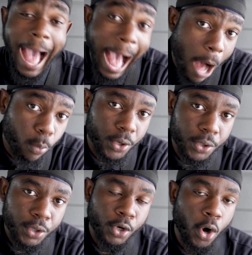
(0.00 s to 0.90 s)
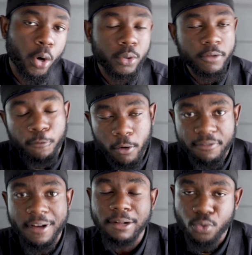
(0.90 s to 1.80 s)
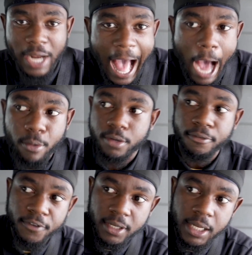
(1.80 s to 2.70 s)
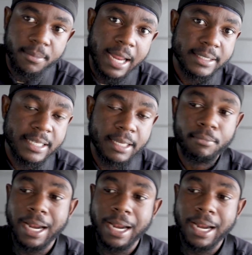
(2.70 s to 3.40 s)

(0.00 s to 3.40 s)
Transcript: hour or 45 to an hour to fill up that tank,